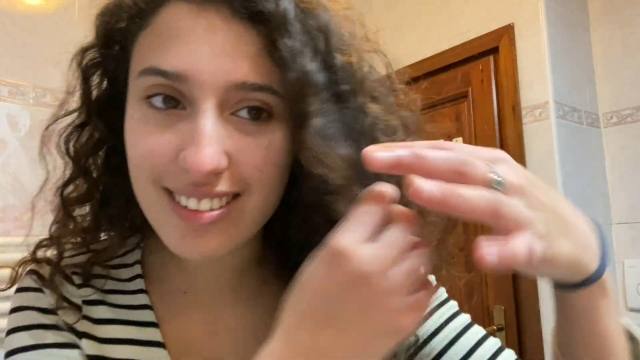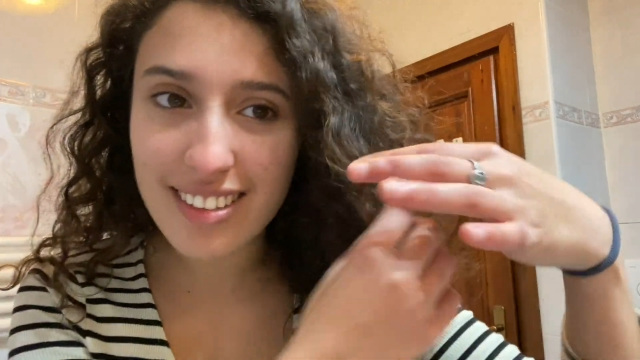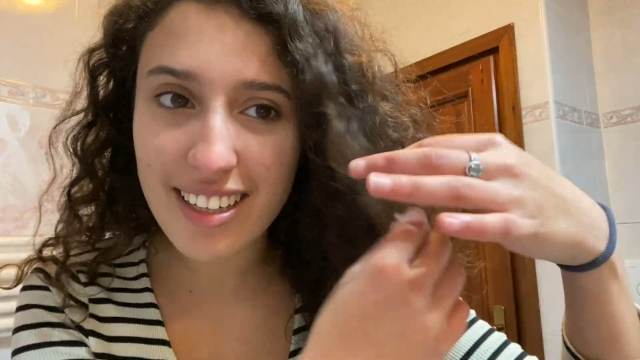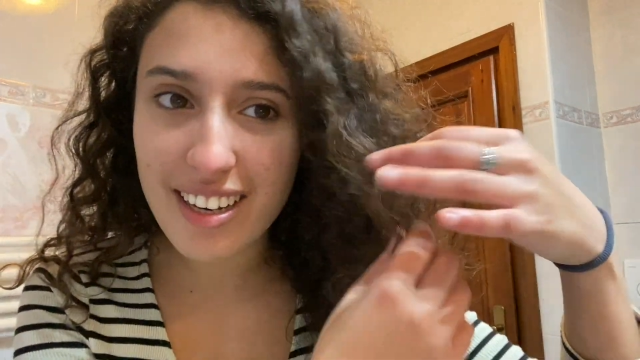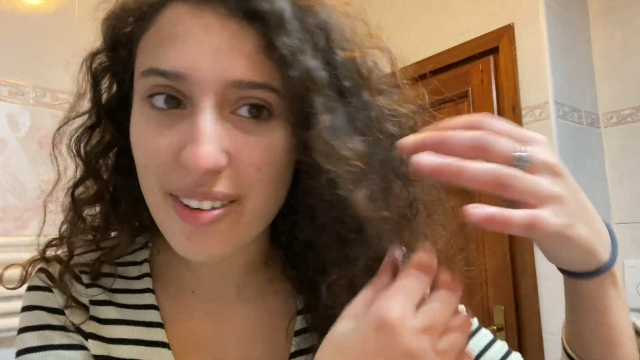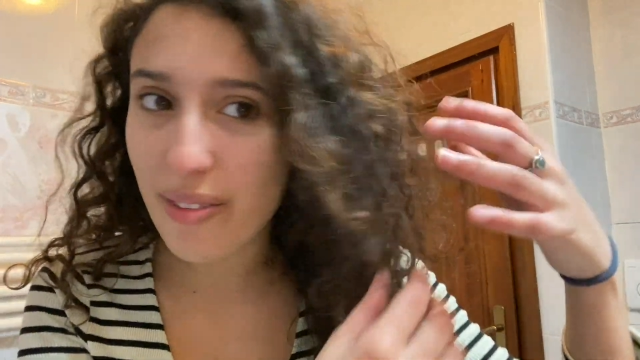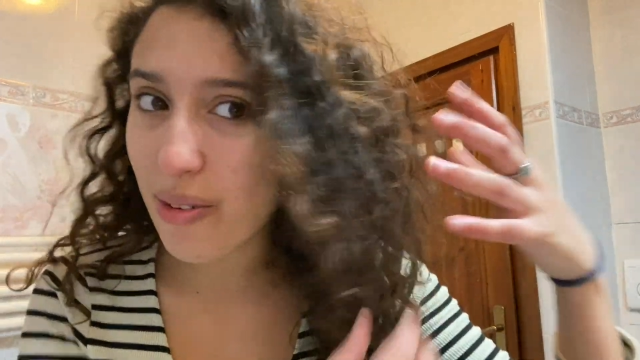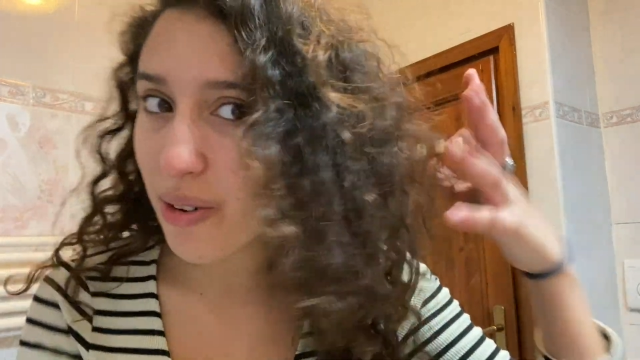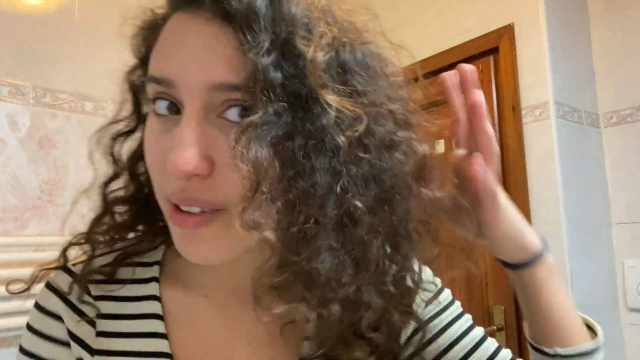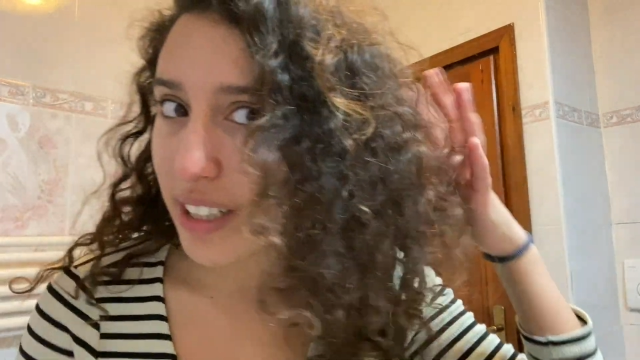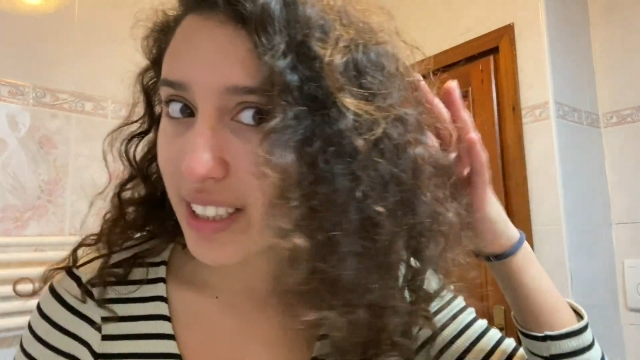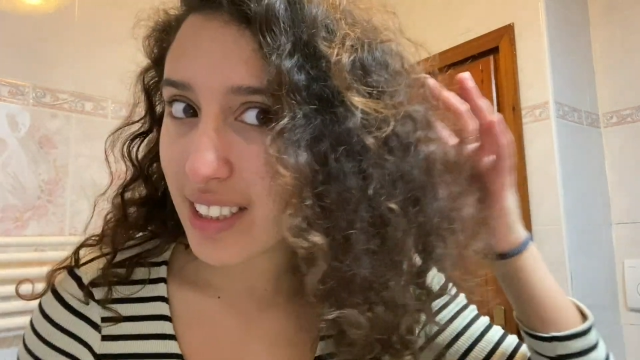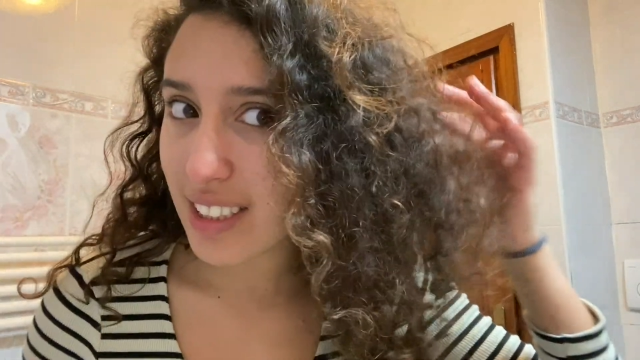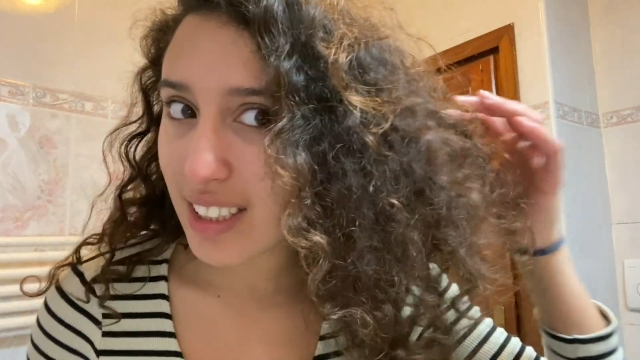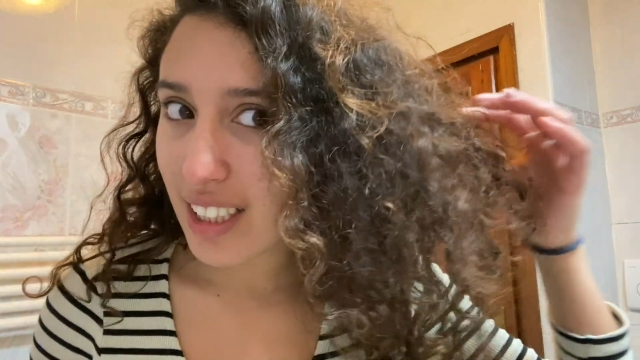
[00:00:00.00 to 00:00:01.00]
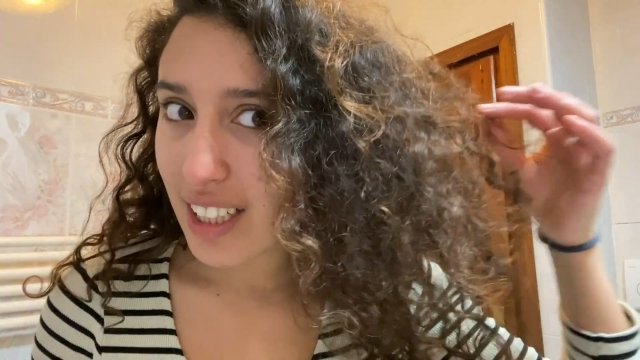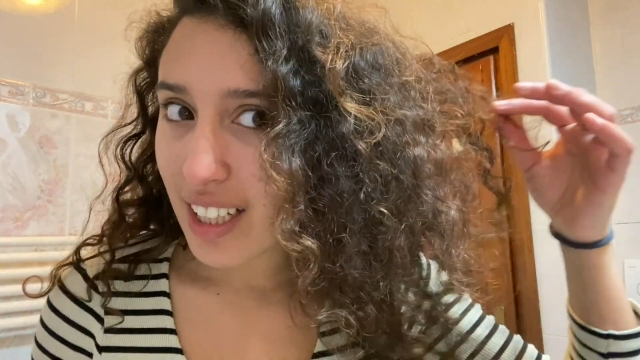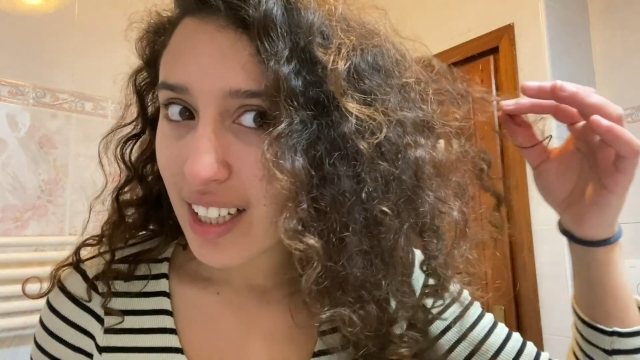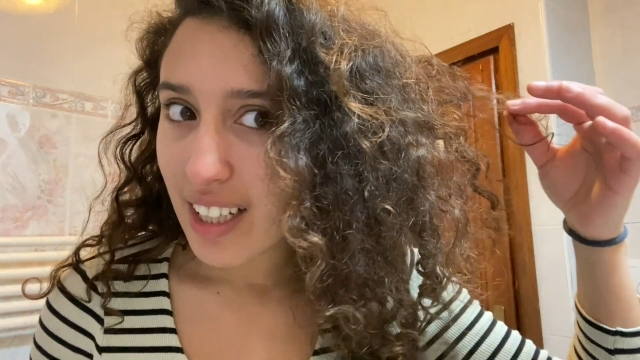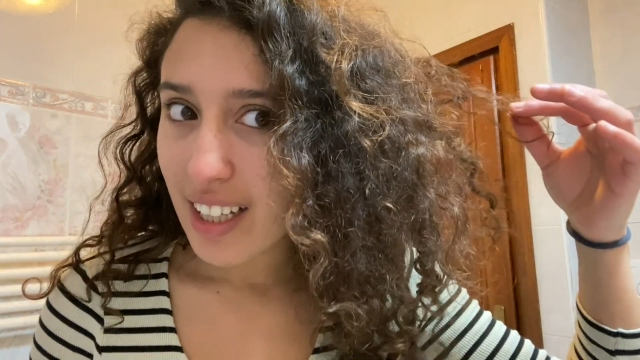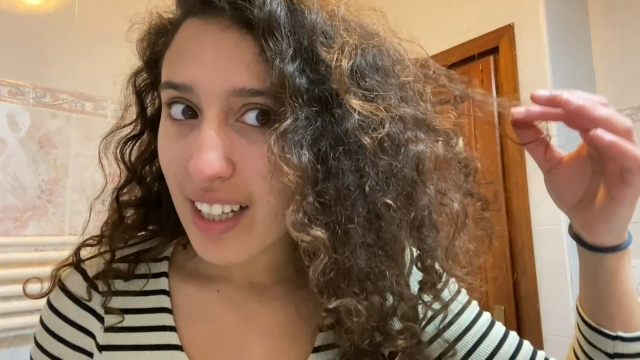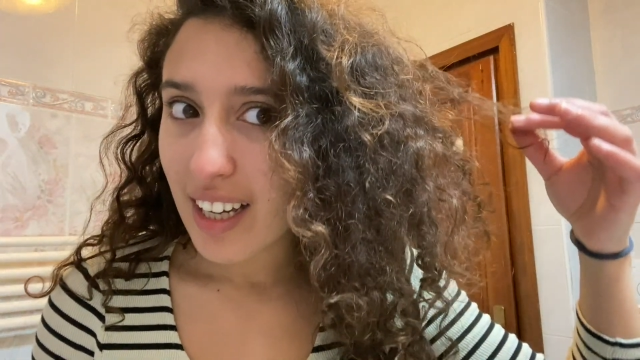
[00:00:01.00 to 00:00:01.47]
They are orange
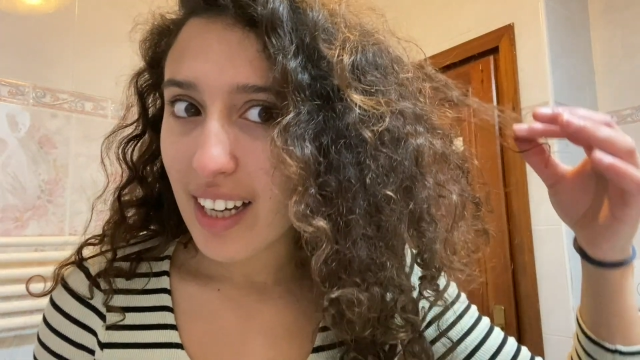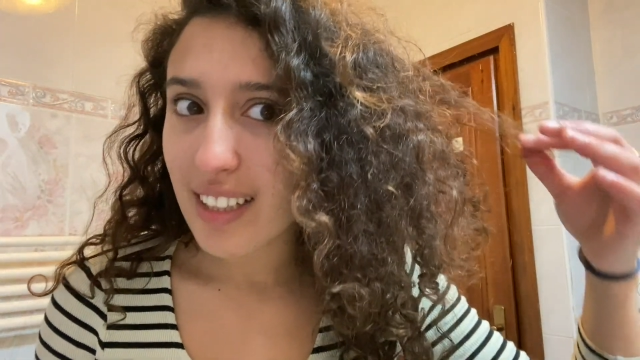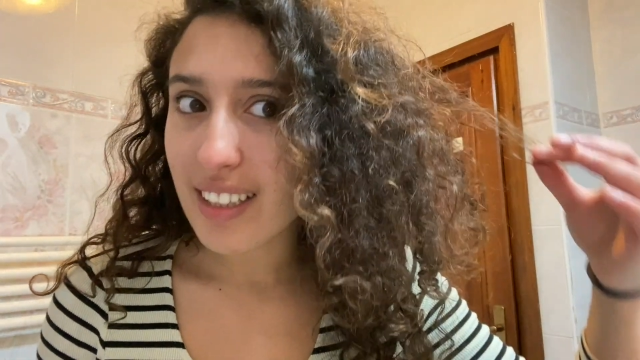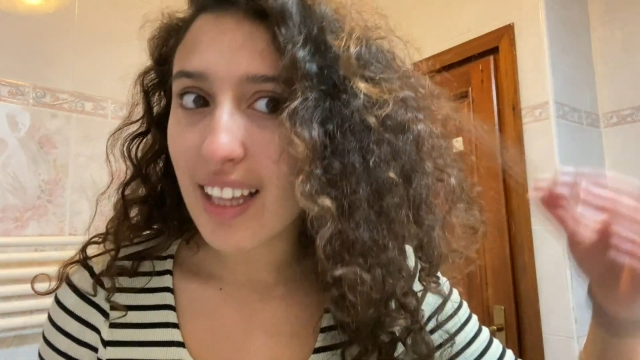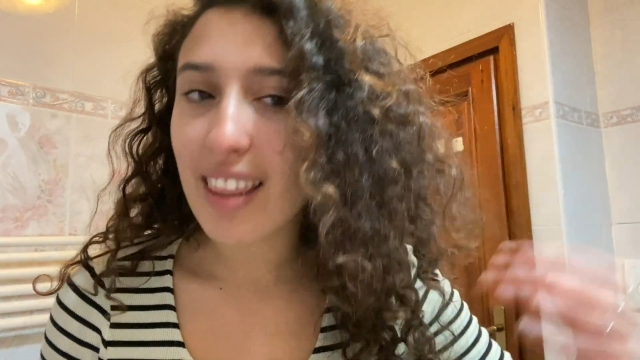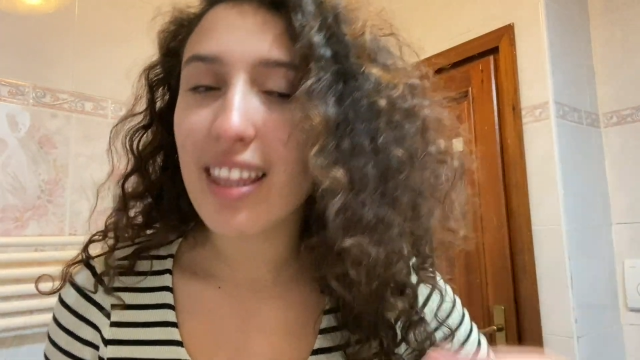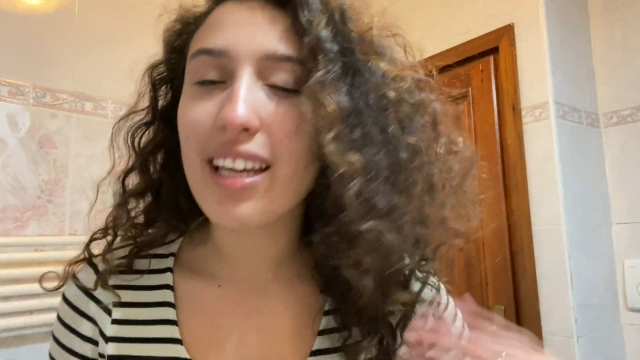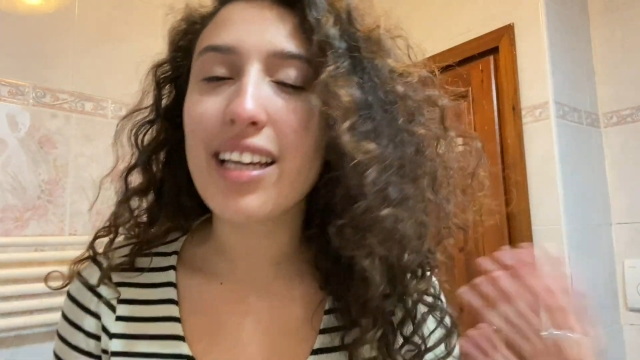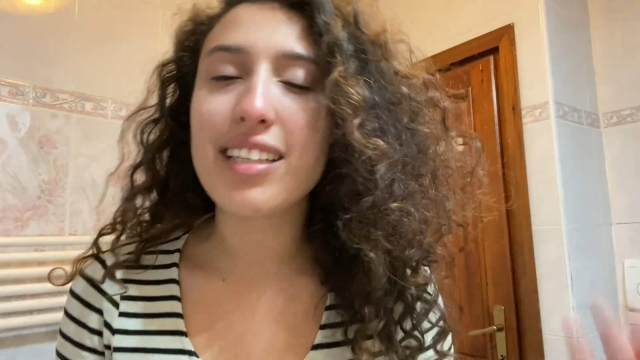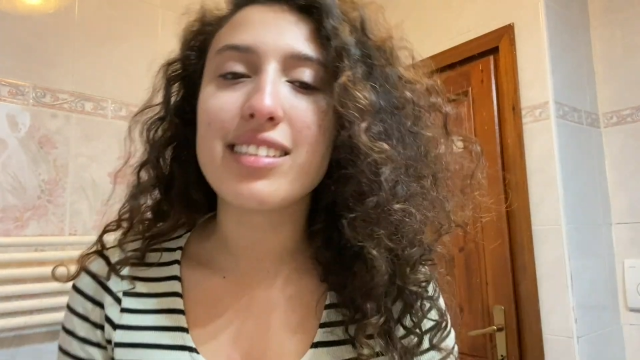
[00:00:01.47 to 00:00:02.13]
and I think